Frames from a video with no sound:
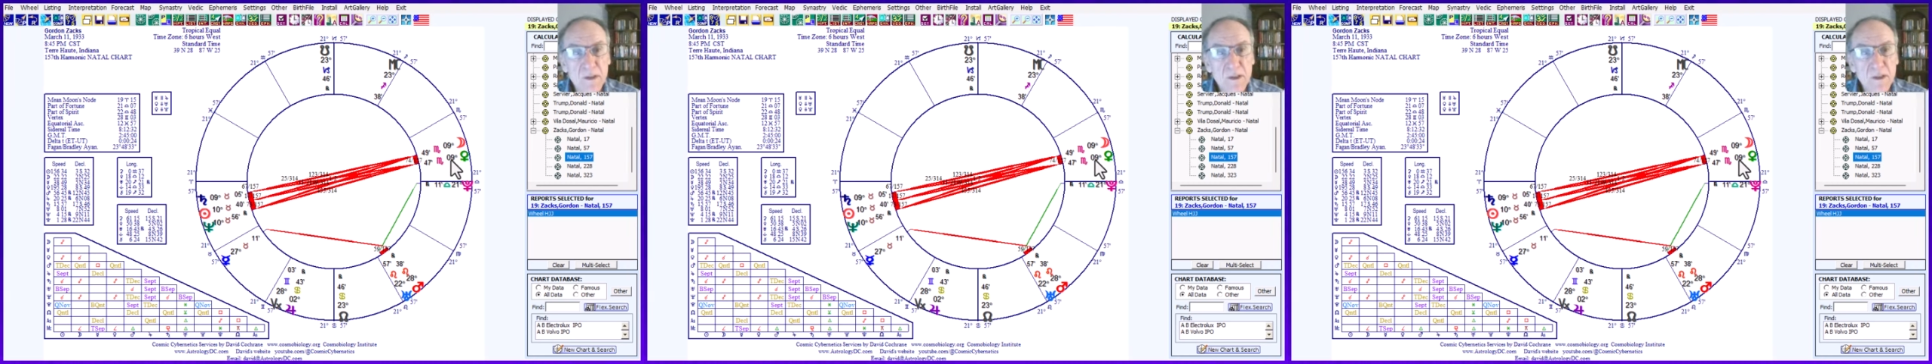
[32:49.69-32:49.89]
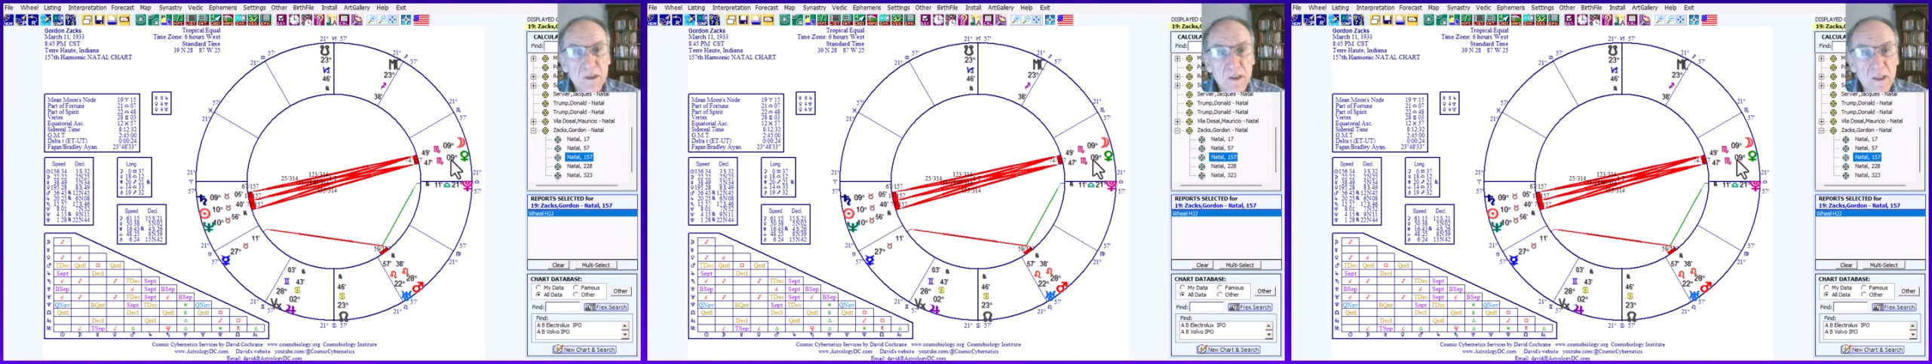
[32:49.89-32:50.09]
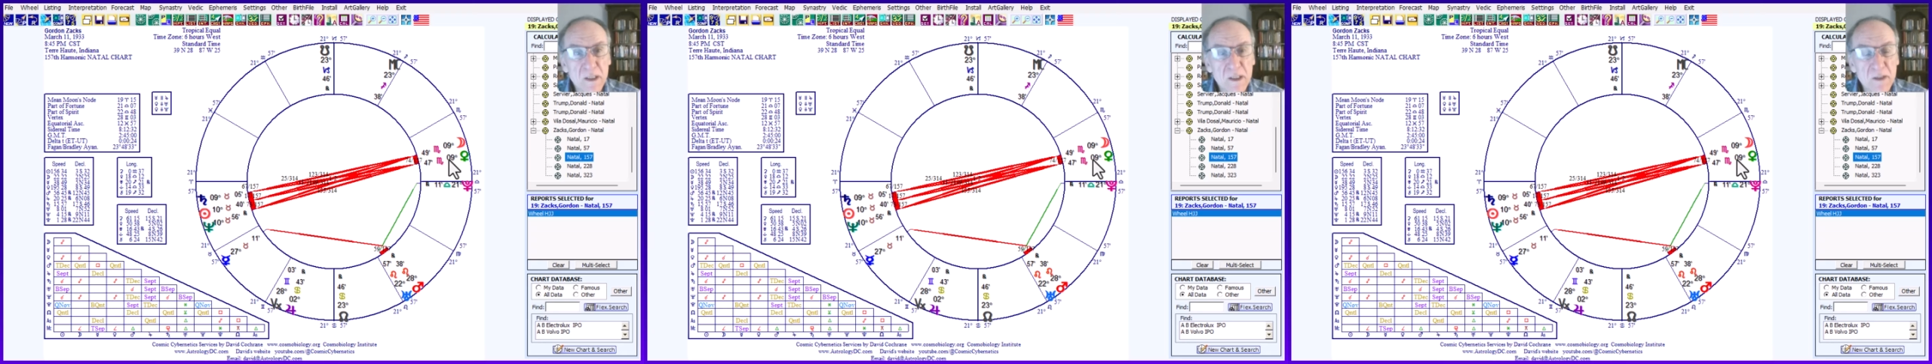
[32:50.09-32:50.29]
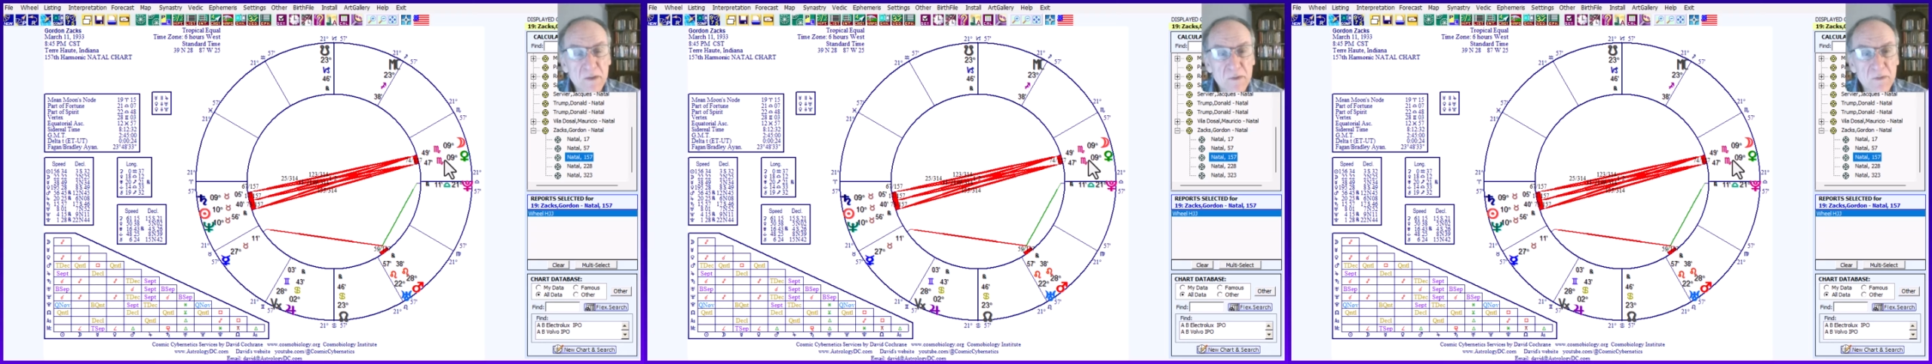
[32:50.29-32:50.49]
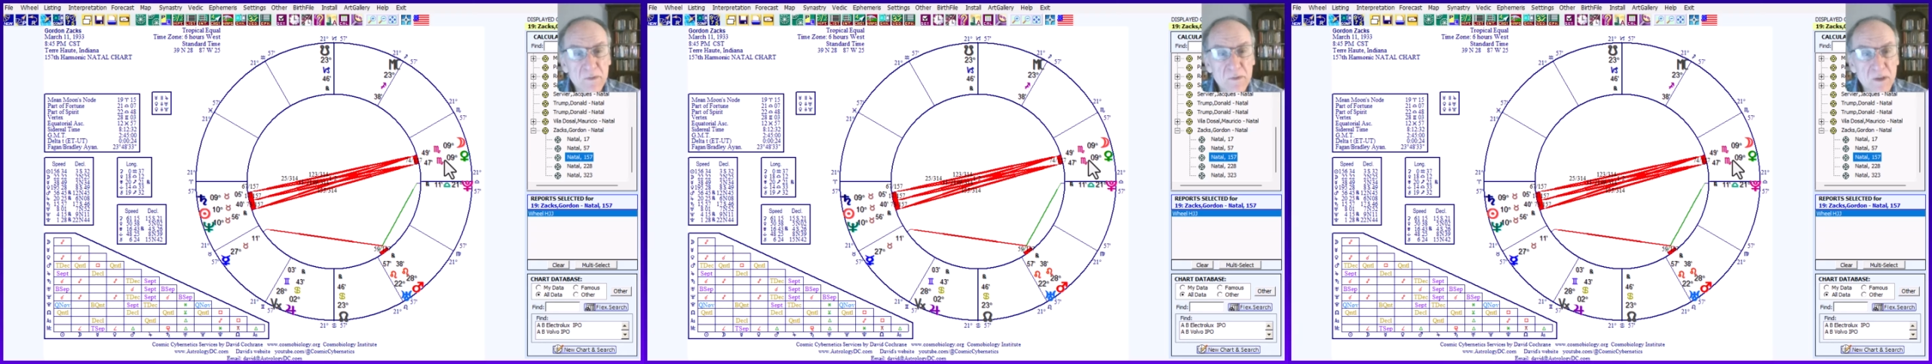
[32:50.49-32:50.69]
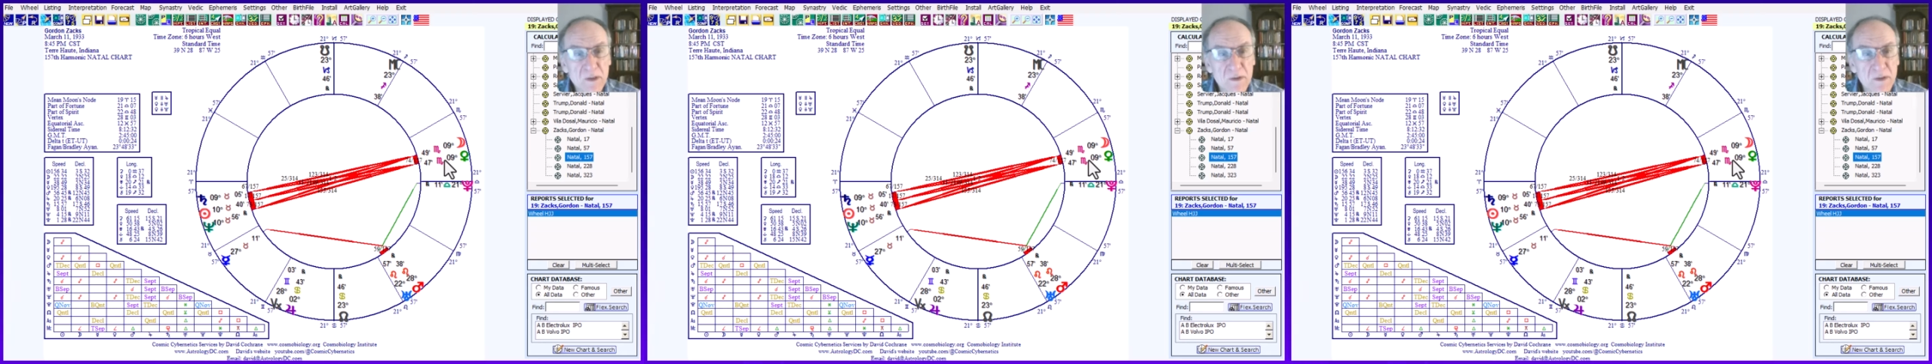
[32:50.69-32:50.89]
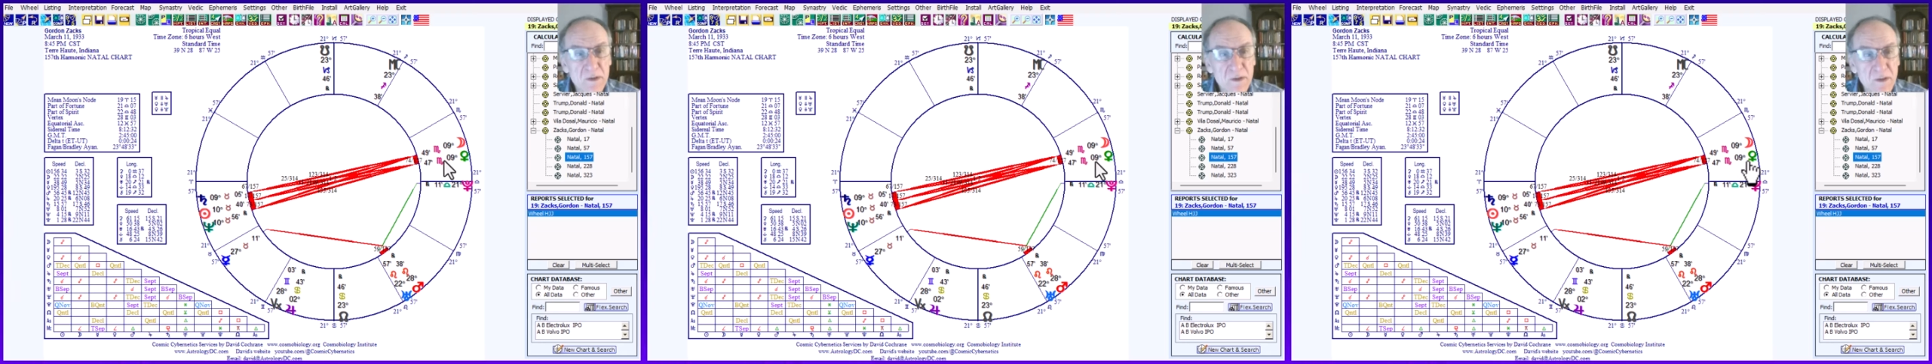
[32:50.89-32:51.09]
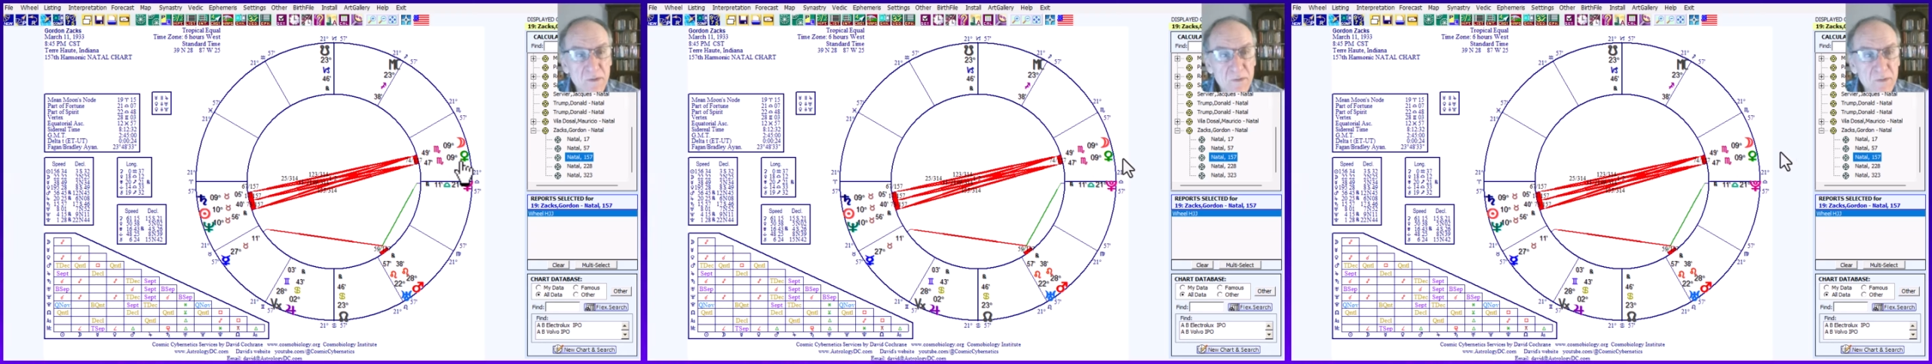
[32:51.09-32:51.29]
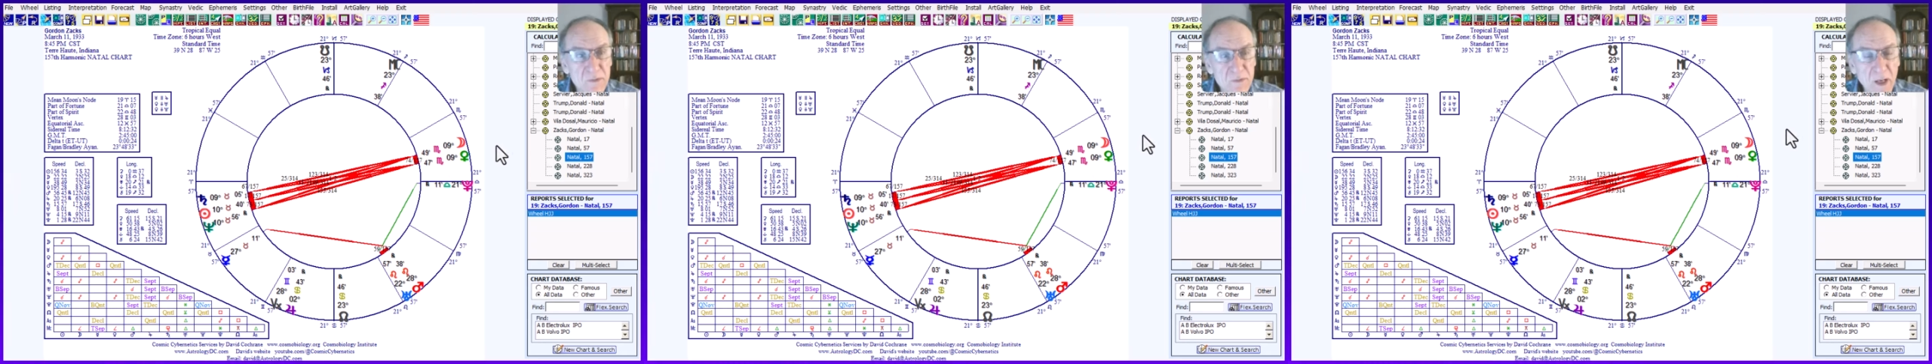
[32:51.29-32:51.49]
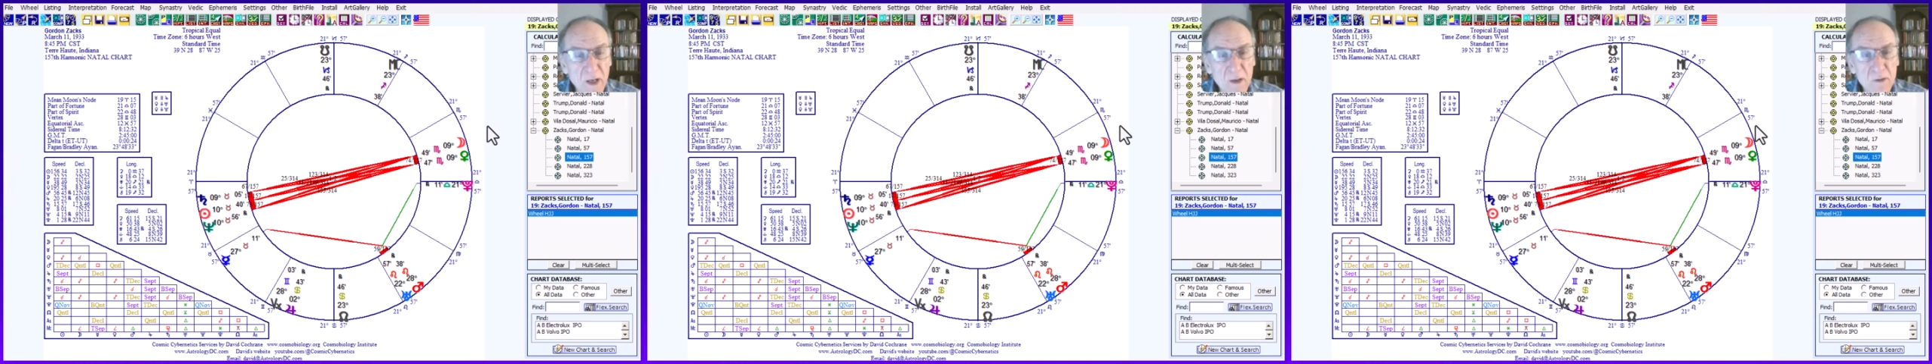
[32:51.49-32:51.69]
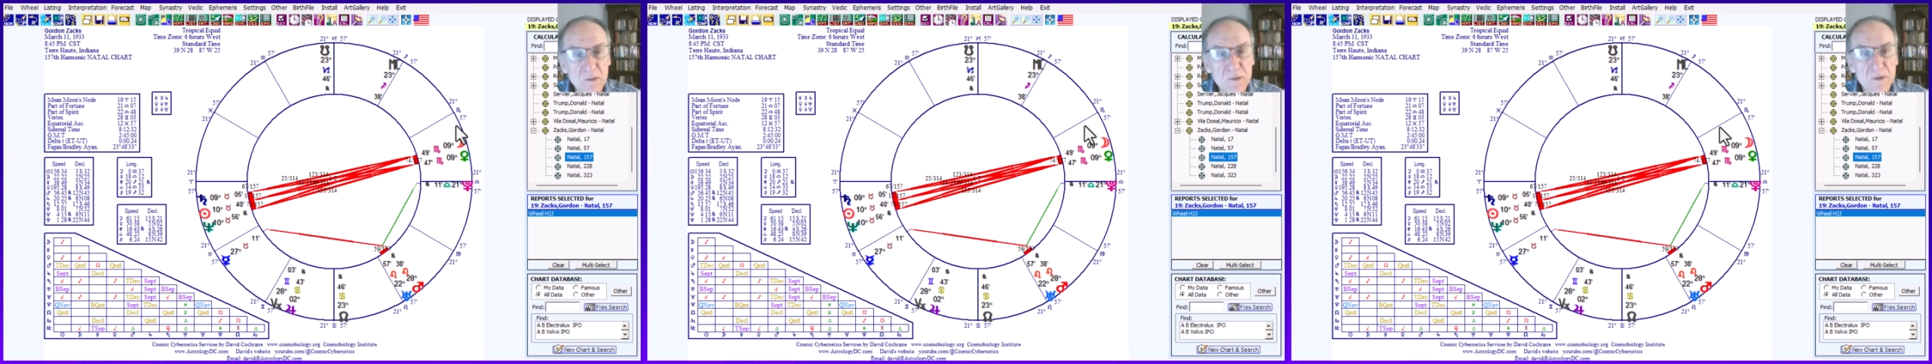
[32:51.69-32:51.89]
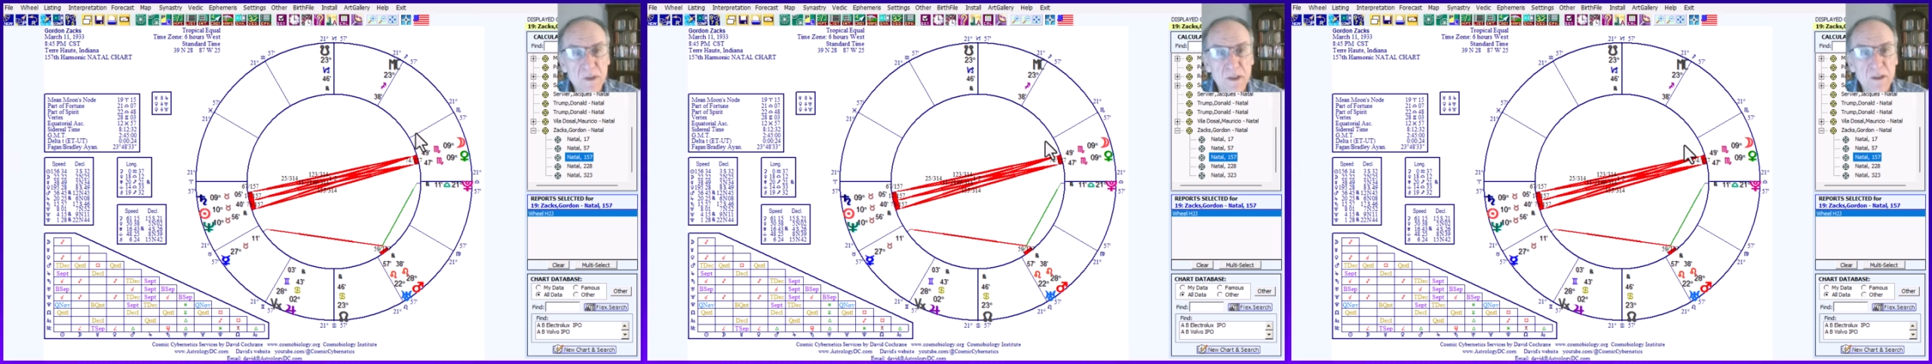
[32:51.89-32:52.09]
is the nostalgia,